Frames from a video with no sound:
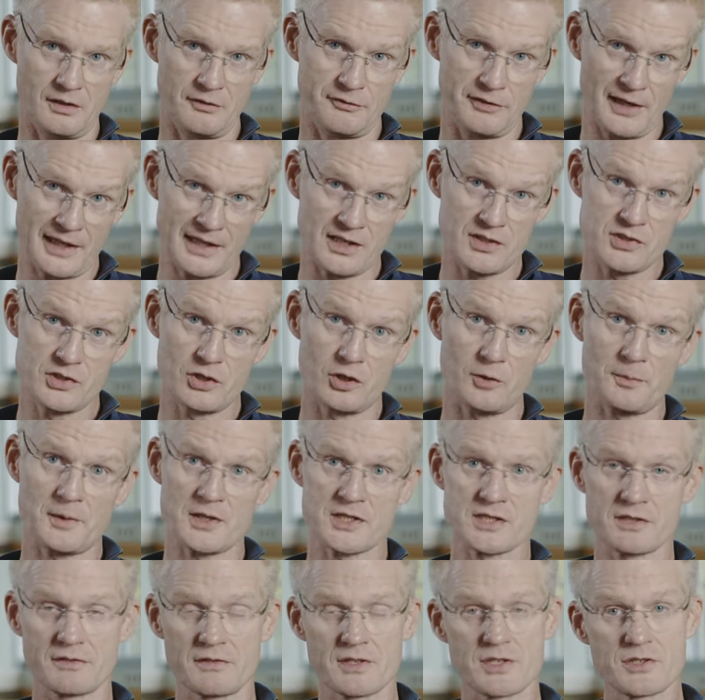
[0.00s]
find a job
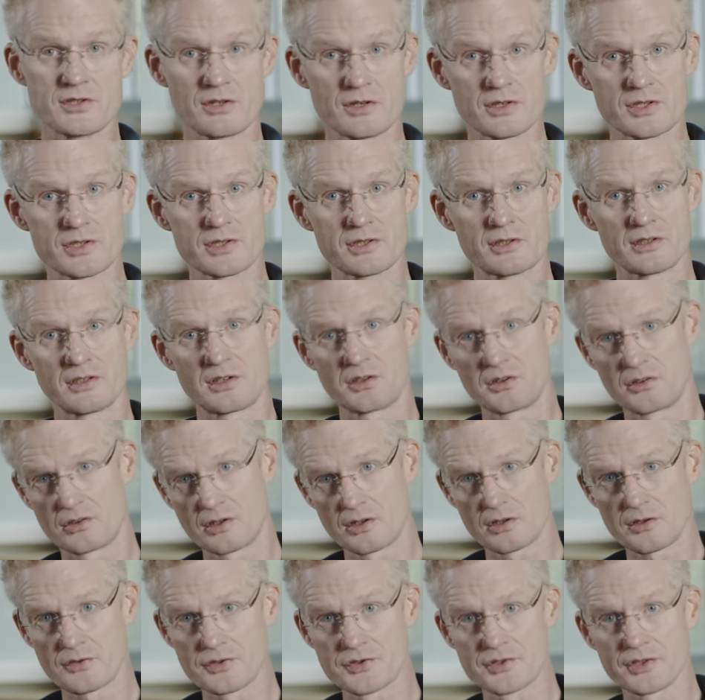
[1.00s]
as a researcher or a
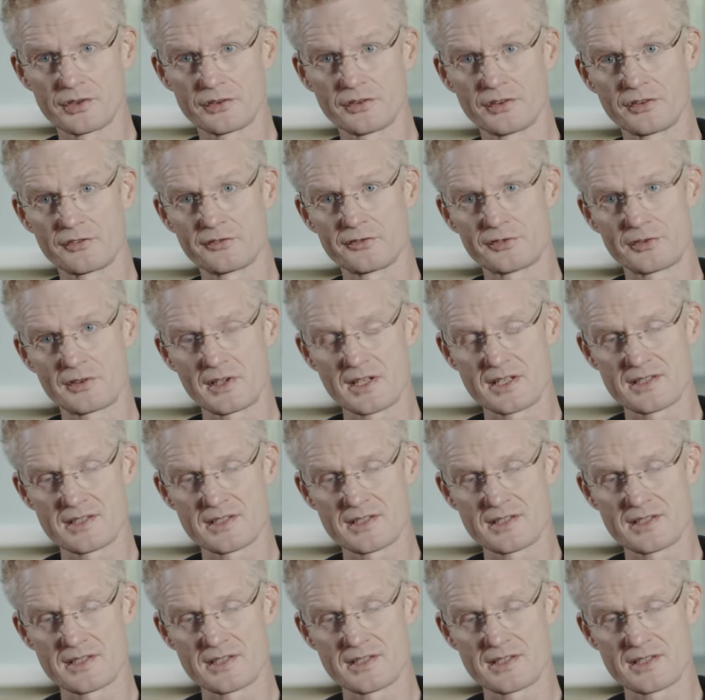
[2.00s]
consultant, for